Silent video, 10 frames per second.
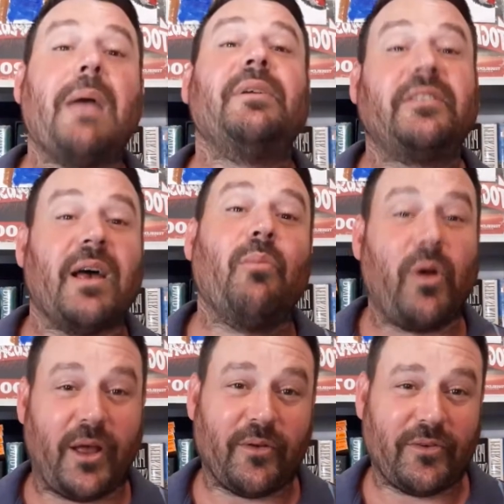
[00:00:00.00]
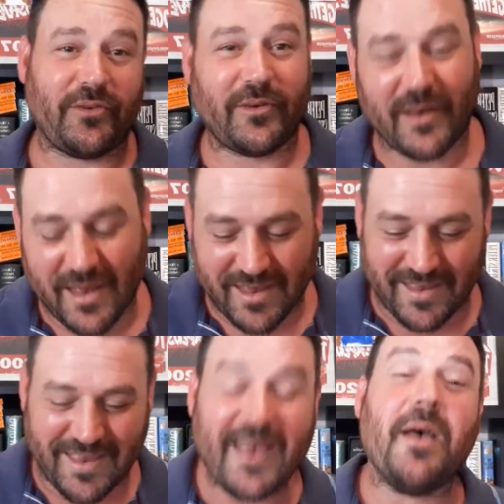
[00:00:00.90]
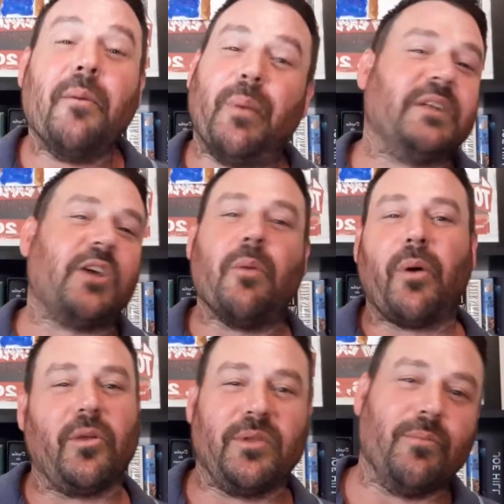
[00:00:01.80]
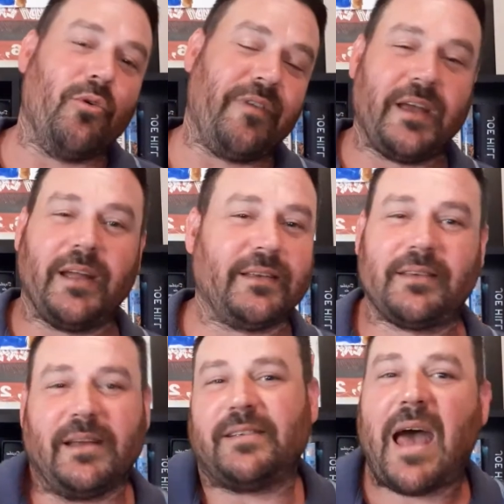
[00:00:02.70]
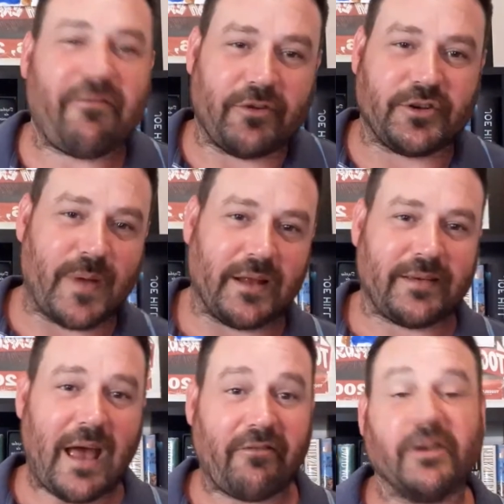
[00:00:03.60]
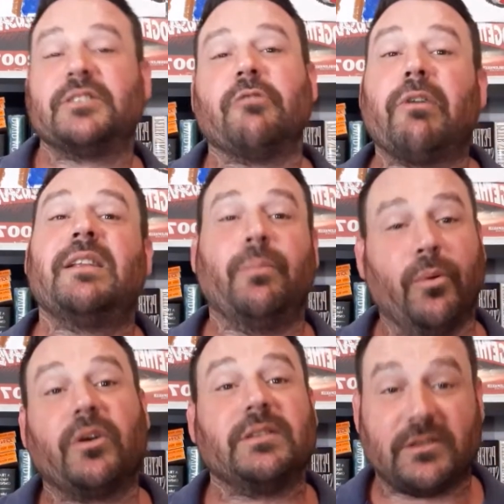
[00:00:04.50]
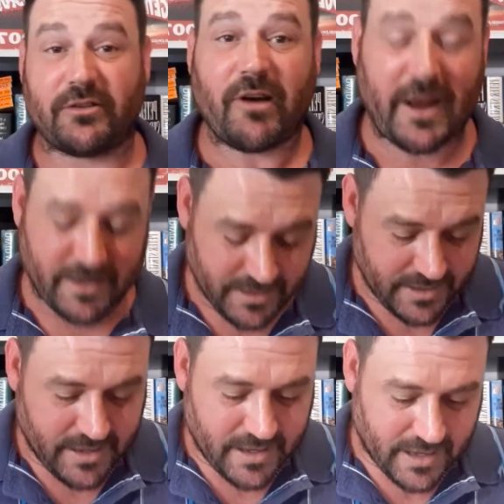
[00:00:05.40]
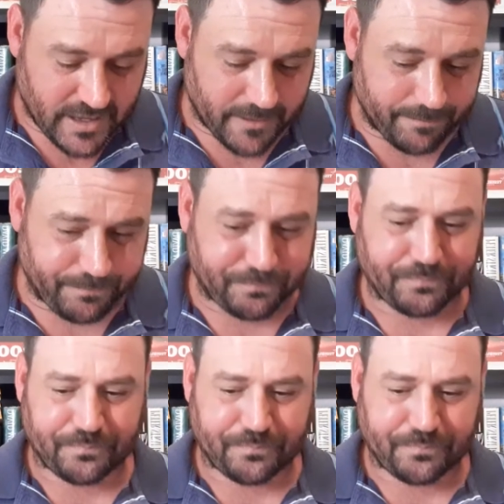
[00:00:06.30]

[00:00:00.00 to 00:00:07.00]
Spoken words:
someone else. But don't bother with the movie. It's average, man. It's average. So read the book because it's great. Now,